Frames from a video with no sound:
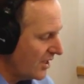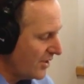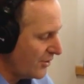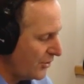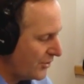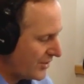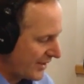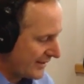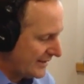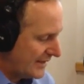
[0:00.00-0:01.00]
Third
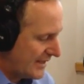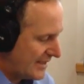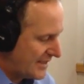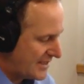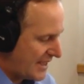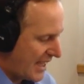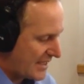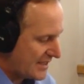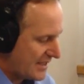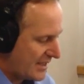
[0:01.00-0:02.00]
thing is
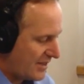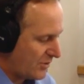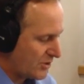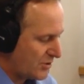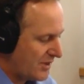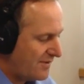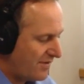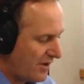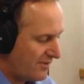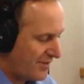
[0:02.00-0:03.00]
that there were
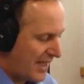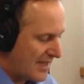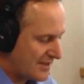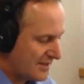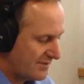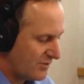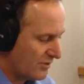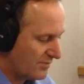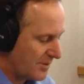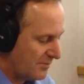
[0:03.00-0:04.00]
25,000, if
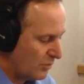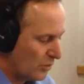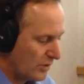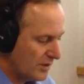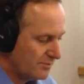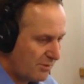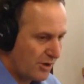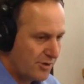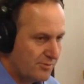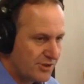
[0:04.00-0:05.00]
not a bit more,
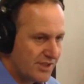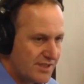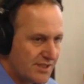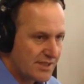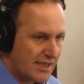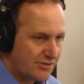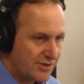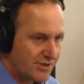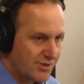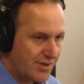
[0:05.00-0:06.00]
pokie machines in this country
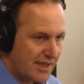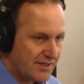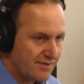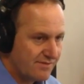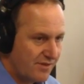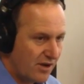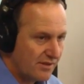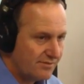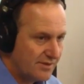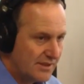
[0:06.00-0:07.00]
in
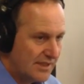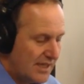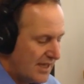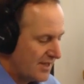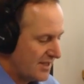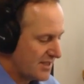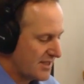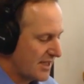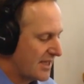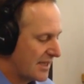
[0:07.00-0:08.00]
2005. There's a
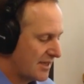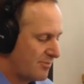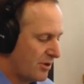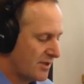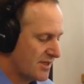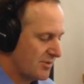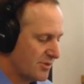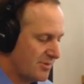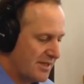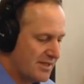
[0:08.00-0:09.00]
sinking lid policy, which
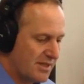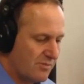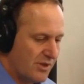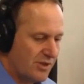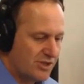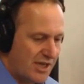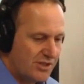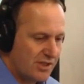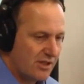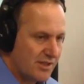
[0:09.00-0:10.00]
means that when you're
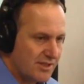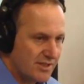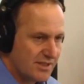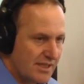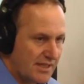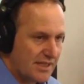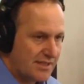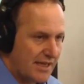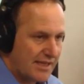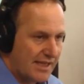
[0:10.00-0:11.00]
changing licences, they get
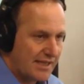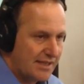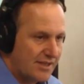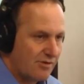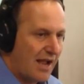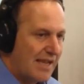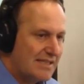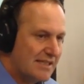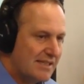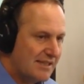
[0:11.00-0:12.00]
taken out. There are
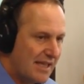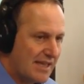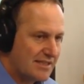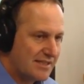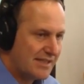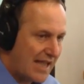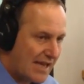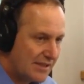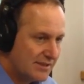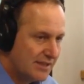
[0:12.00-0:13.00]
18,000
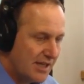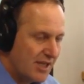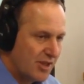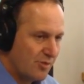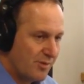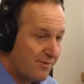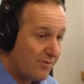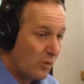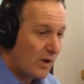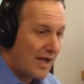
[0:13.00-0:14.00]
now. There'll be
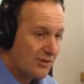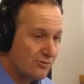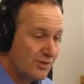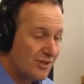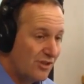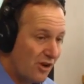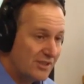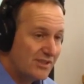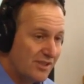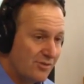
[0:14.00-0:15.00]

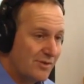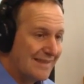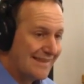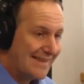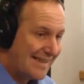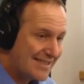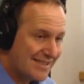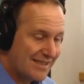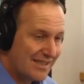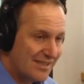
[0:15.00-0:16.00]
493 less
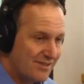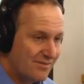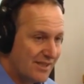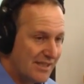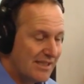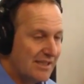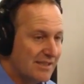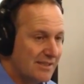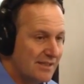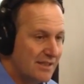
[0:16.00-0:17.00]
at the end of the
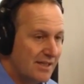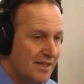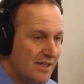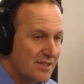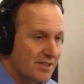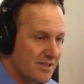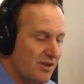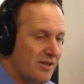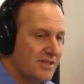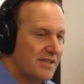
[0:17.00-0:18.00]
year. So
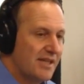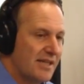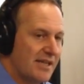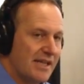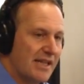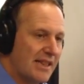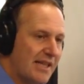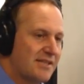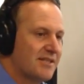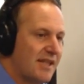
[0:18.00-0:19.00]
SkyCity are going to get
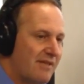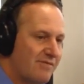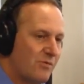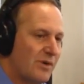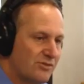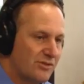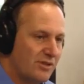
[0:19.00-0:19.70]
less than 493.